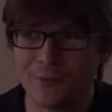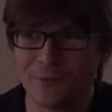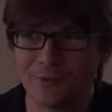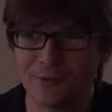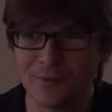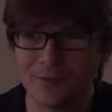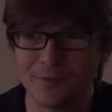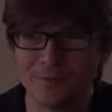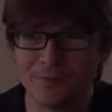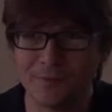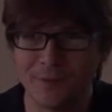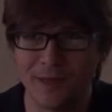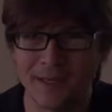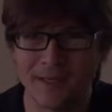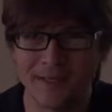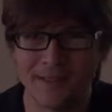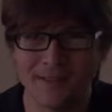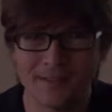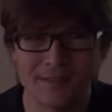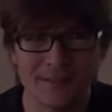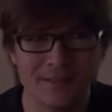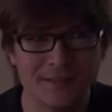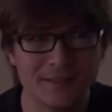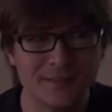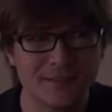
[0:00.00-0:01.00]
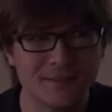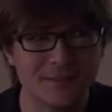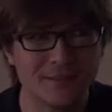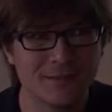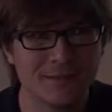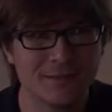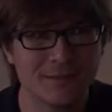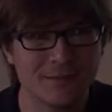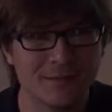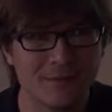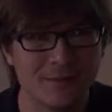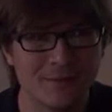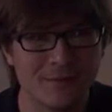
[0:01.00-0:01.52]
the
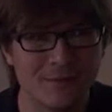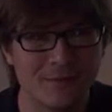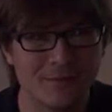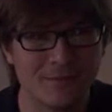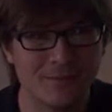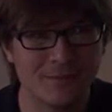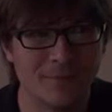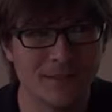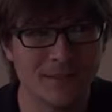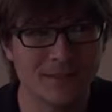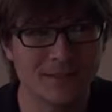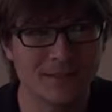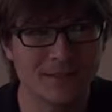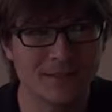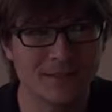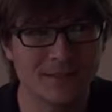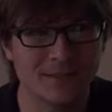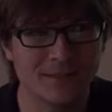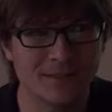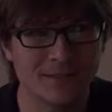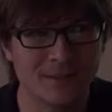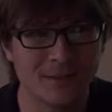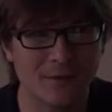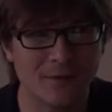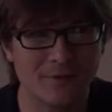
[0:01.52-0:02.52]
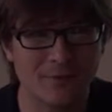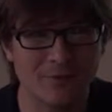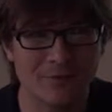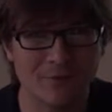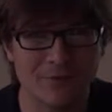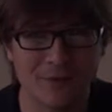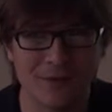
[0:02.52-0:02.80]
basics of